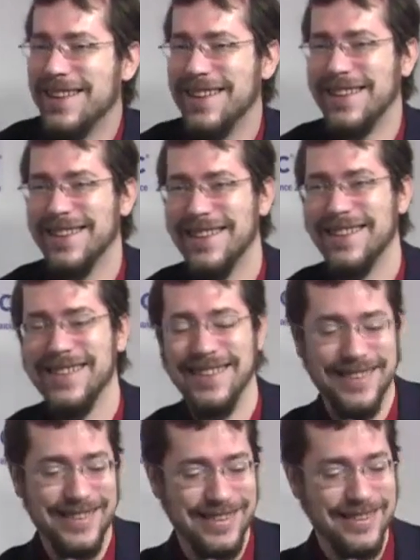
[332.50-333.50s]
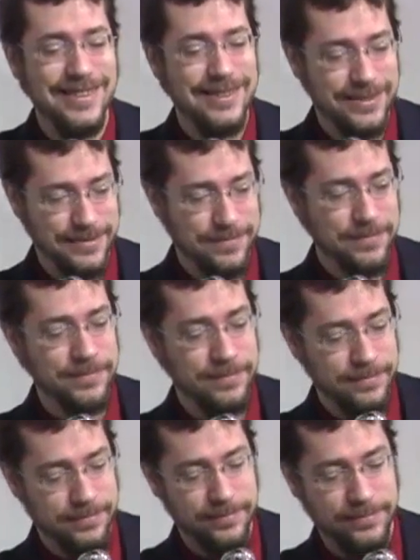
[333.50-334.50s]

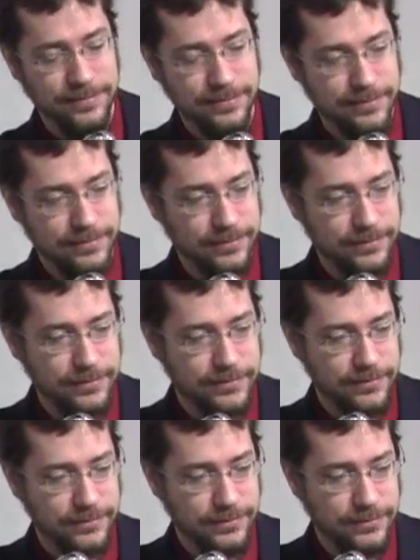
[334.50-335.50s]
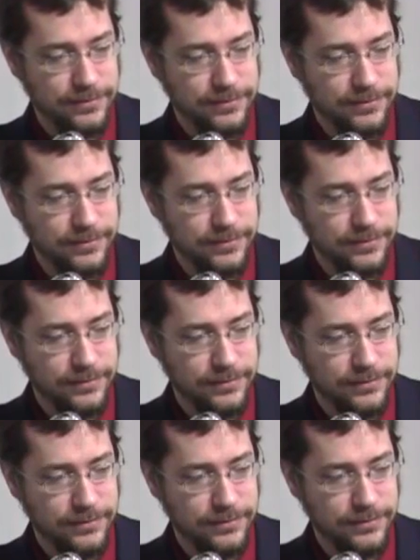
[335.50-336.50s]

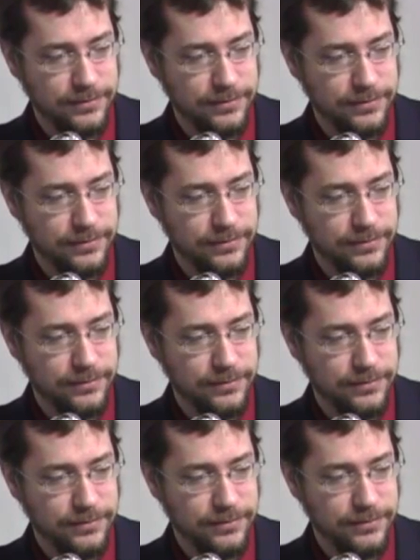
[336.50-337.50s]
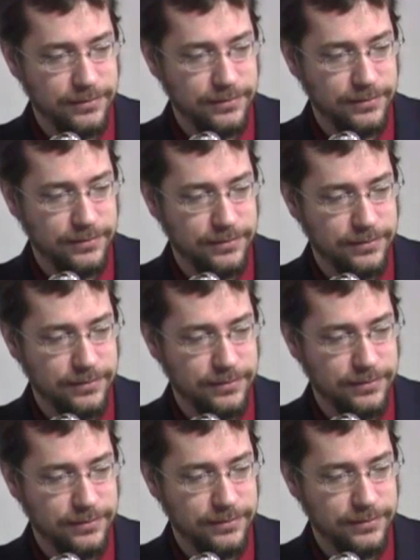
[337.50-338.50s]

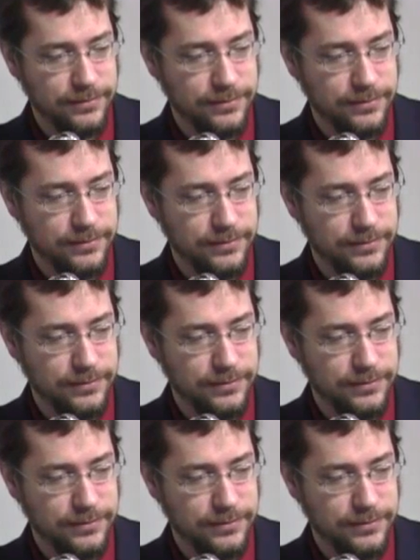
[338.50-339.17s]
(silent)